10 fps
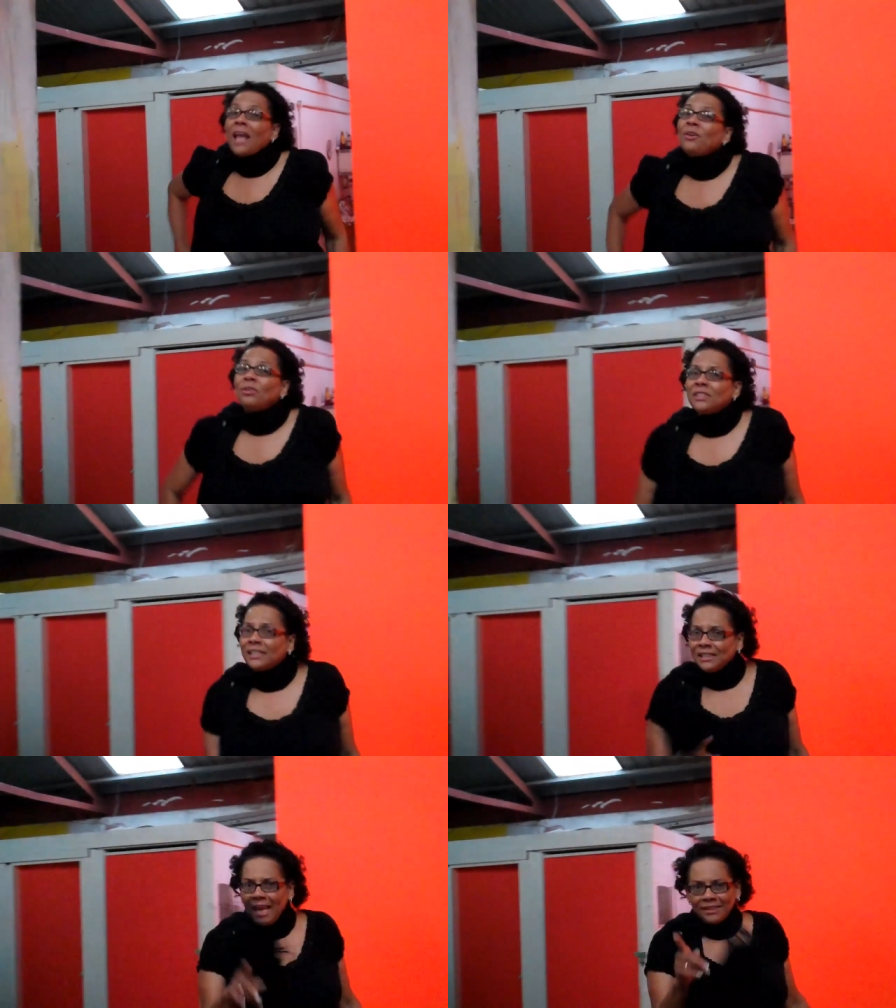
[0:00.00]
I know. not
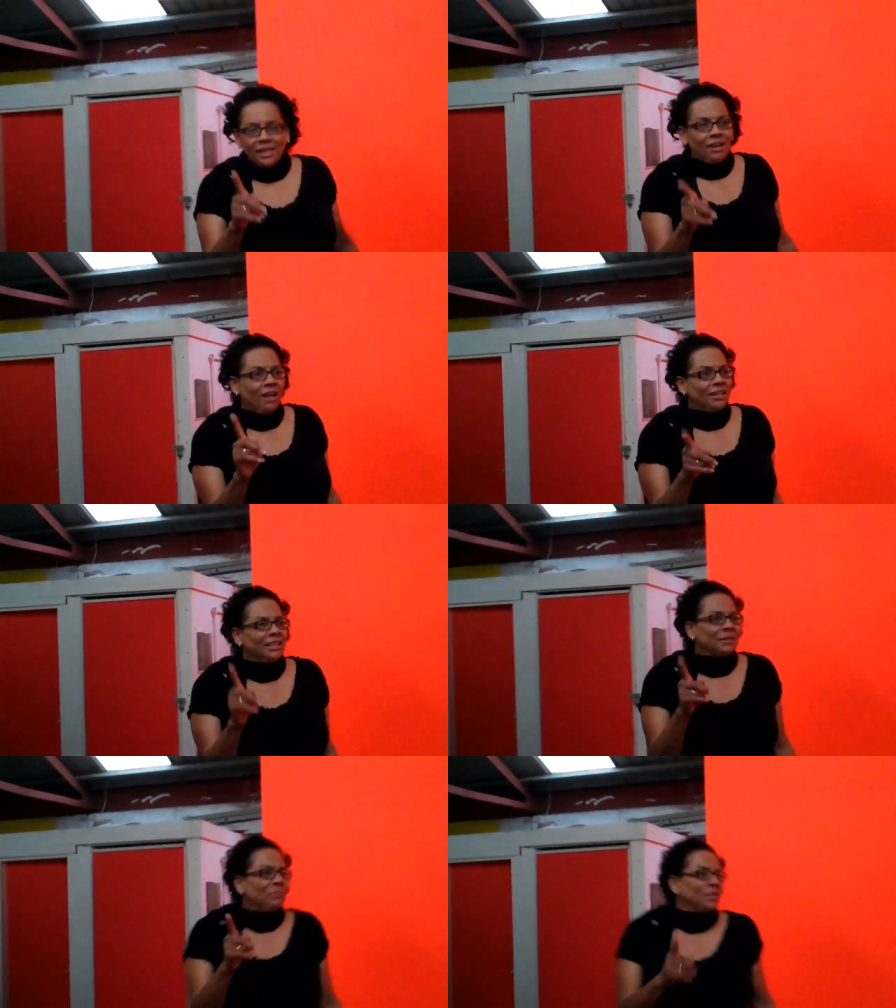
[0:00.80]
yes, I've got a
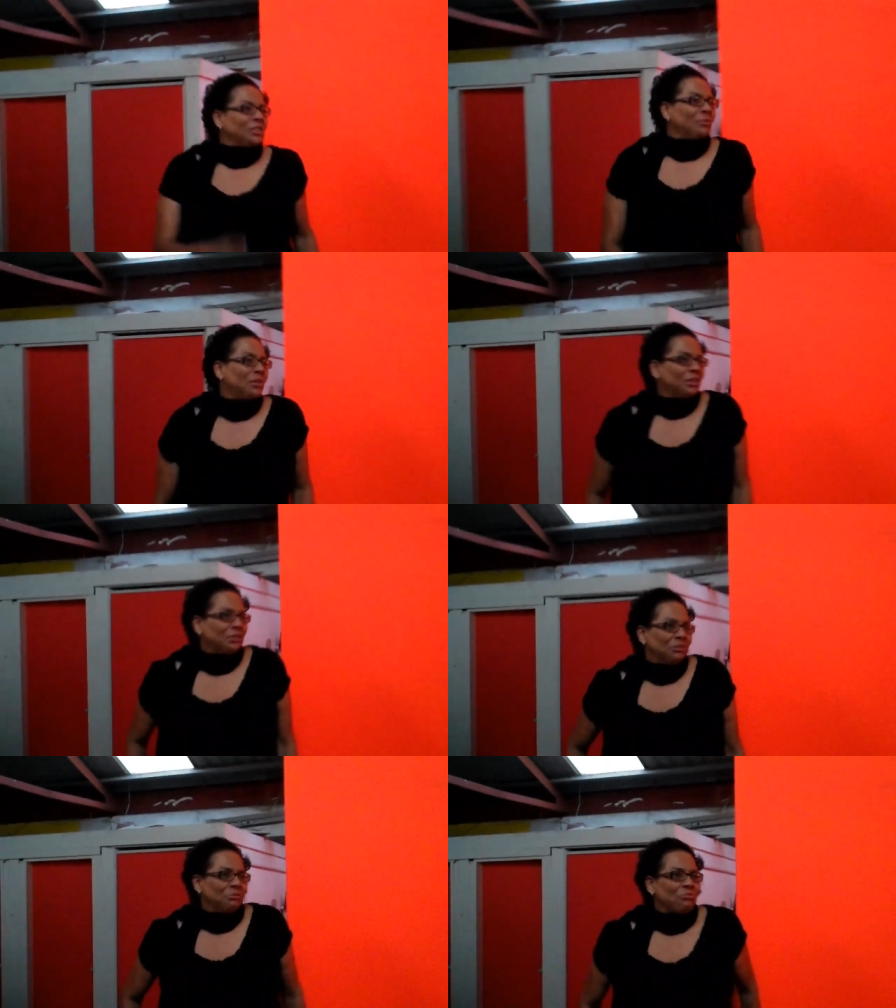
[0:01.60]
little picture. I'll send you
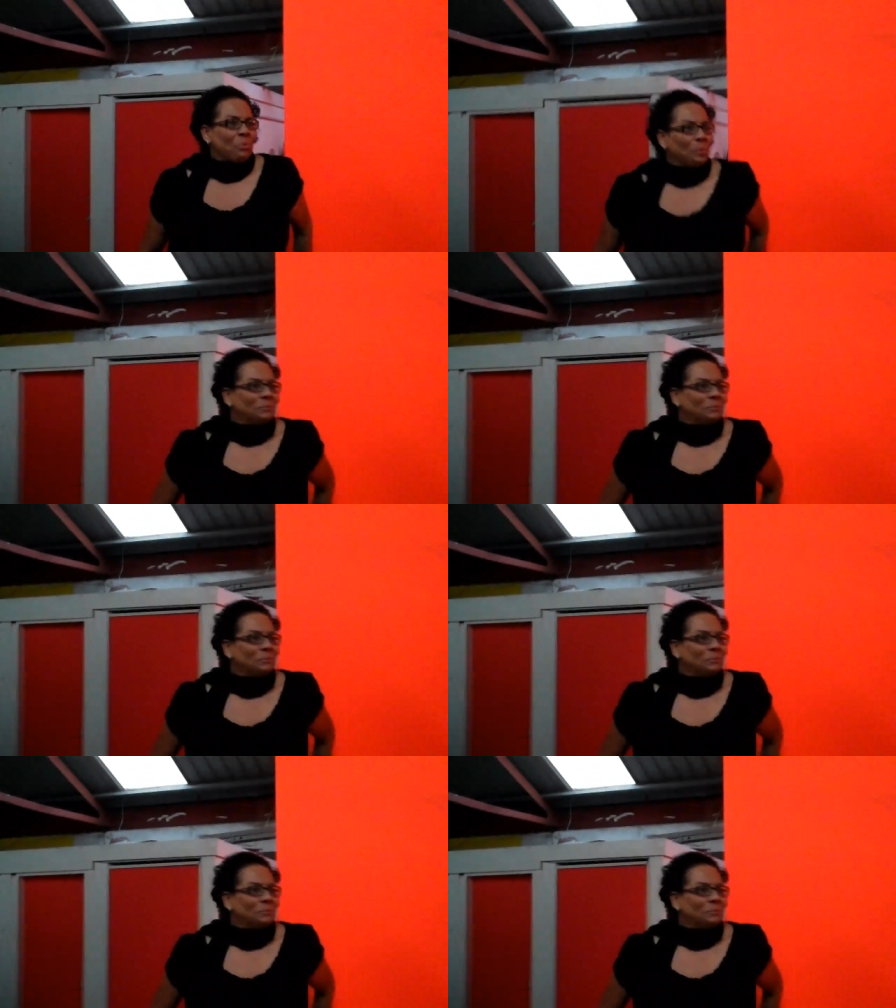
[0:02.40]
the film.